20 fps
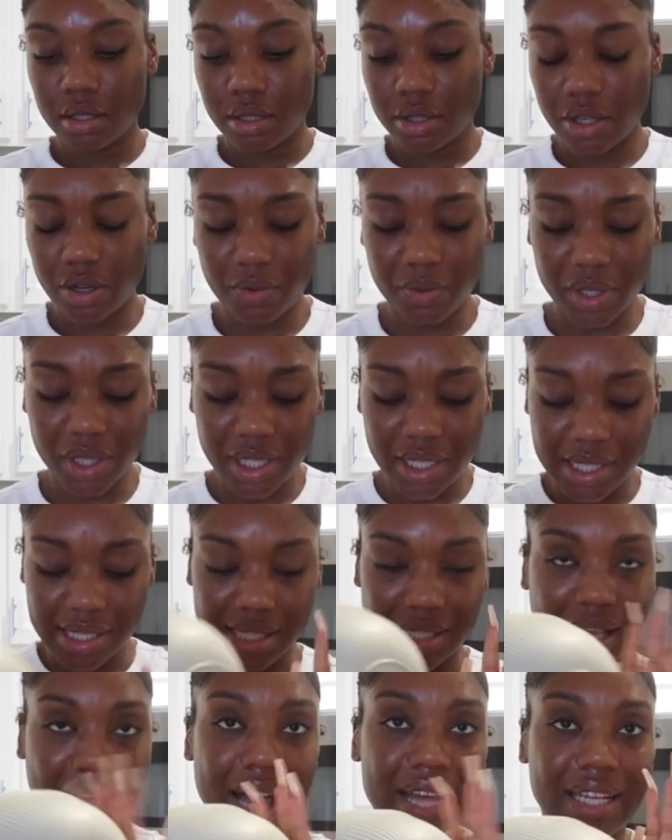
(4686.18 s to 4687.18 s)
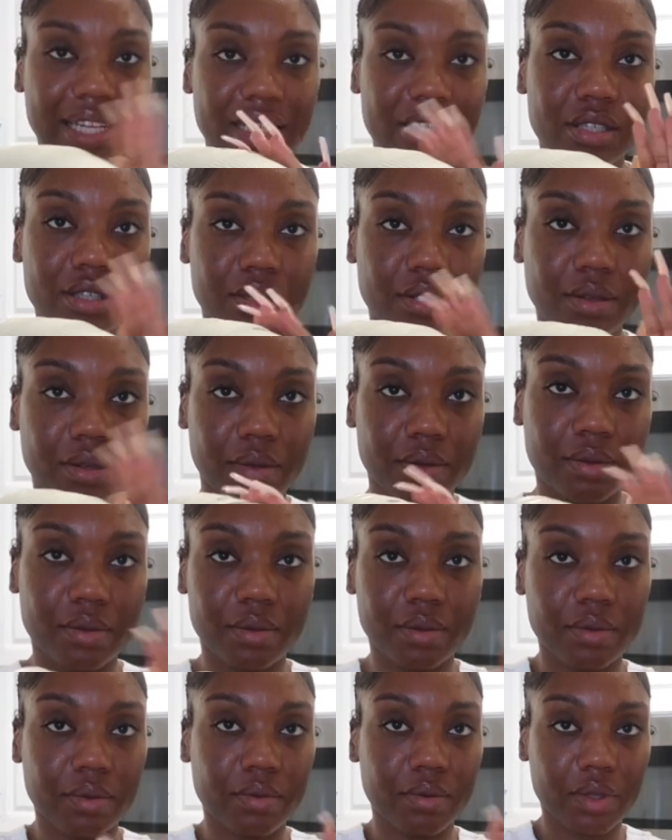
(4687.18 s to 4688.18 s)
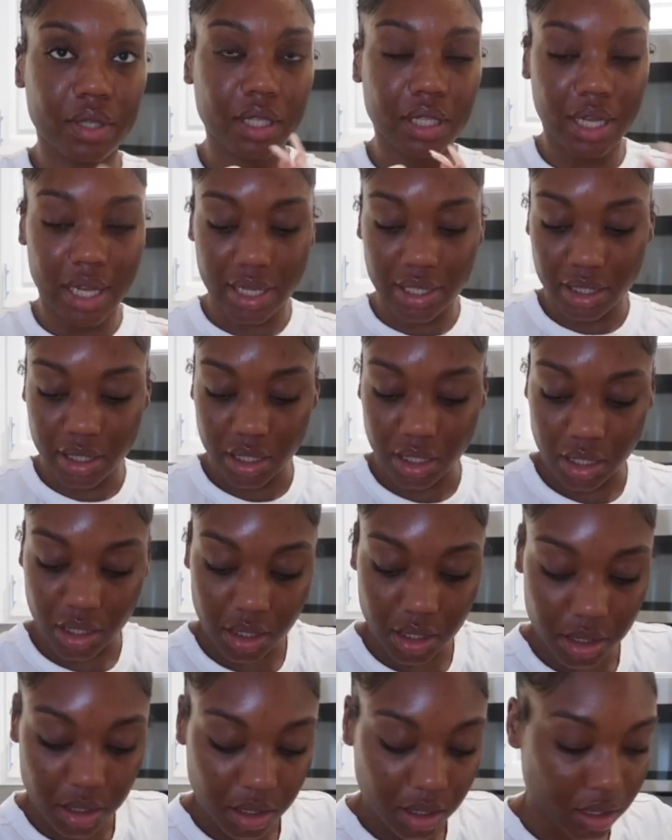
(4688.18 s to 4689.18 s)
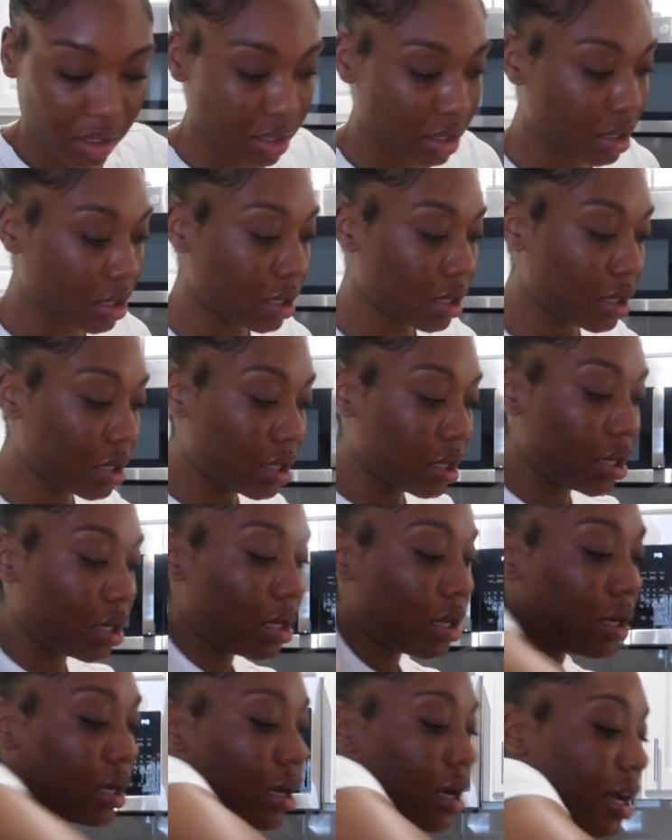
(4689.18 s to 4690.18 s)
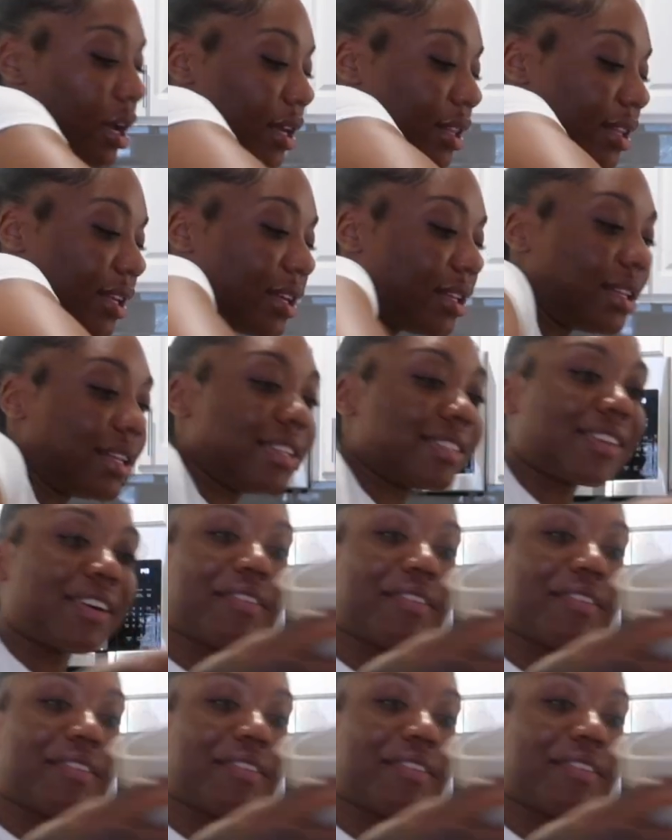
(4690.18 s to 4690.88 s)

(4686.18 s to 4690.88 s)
They're really solid too. Really like these. And then these